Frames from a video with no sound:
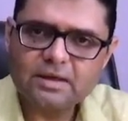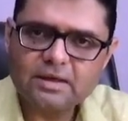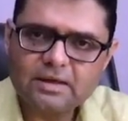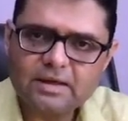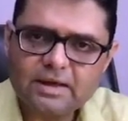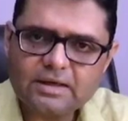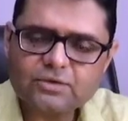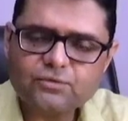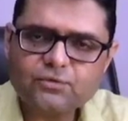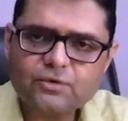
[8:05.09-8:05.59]

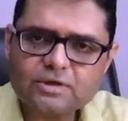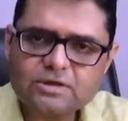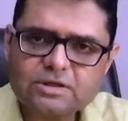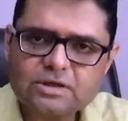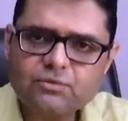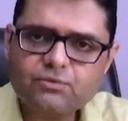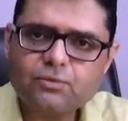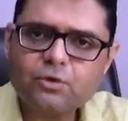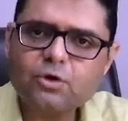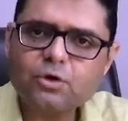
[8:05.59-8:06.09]
let's first
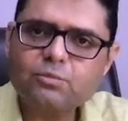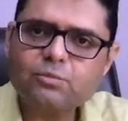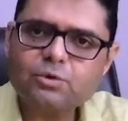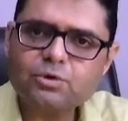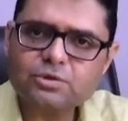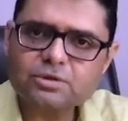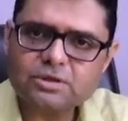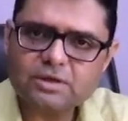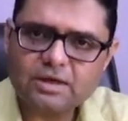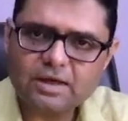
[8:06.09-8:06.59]
and
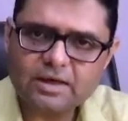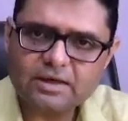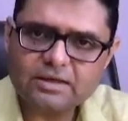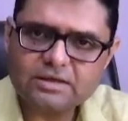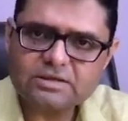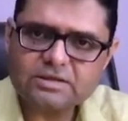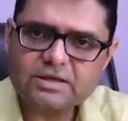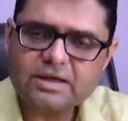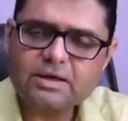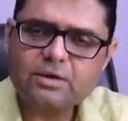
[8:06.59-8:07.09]
foremost
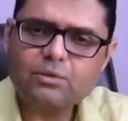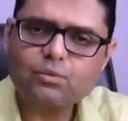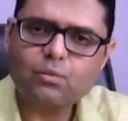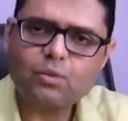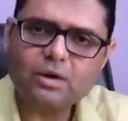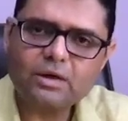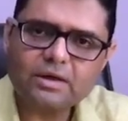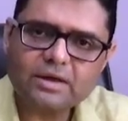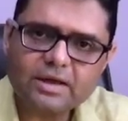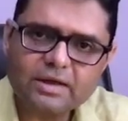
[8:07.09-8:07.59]
understand
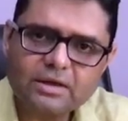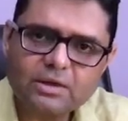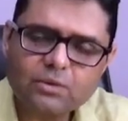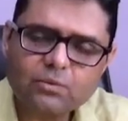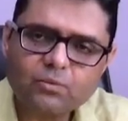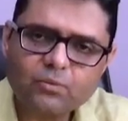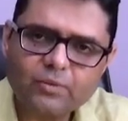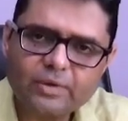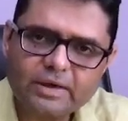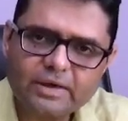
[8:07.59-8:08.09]
what kind
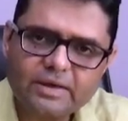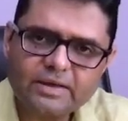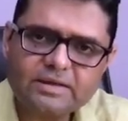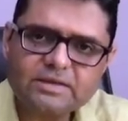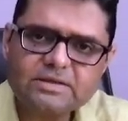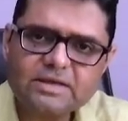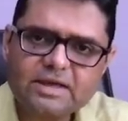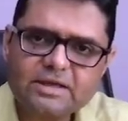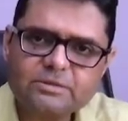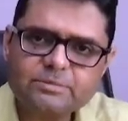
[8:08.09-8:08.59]
of
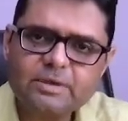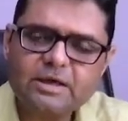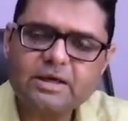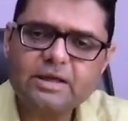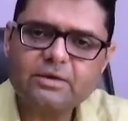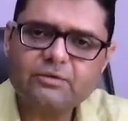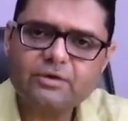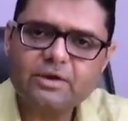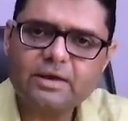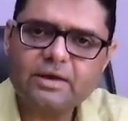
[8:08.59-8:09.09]
weightage has been
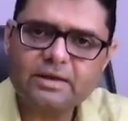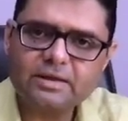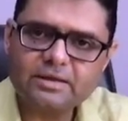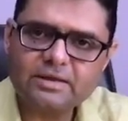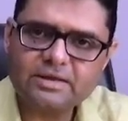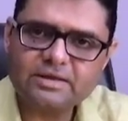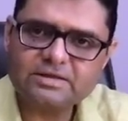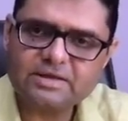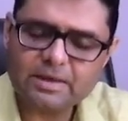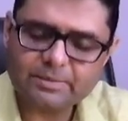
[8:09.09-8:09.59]
given in
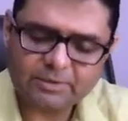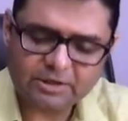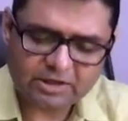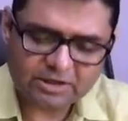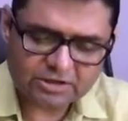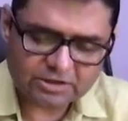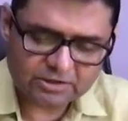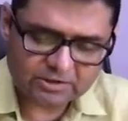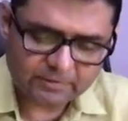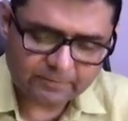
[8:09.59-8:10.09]
the
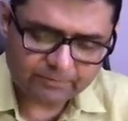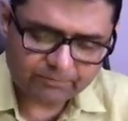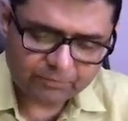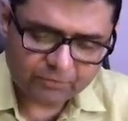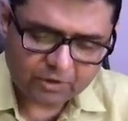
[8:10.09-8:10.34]
examination